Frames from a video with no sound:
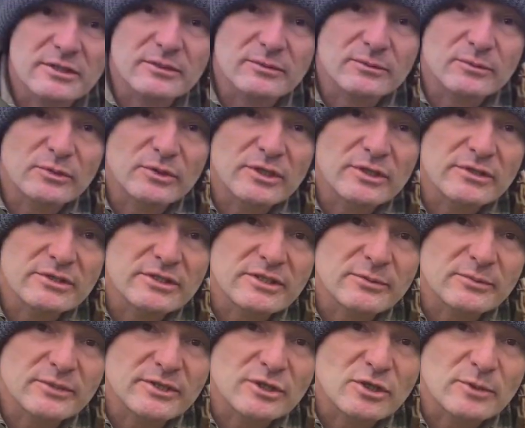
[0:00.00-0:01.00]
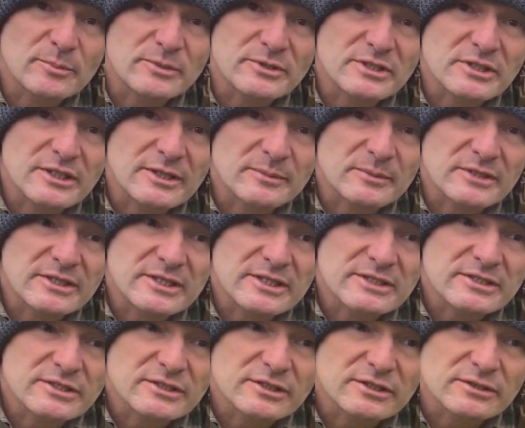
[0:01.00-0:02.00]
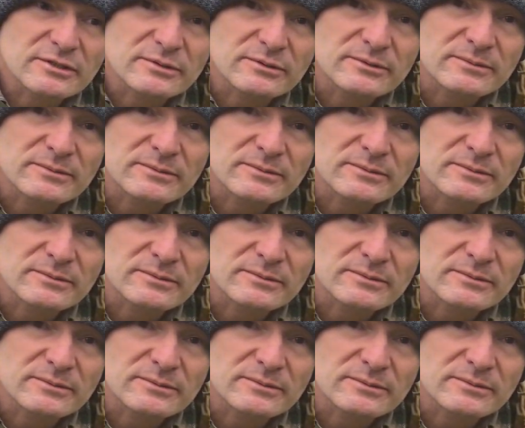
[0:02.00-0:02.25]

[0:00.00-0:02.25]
willows that we coppiced a couple of years ago,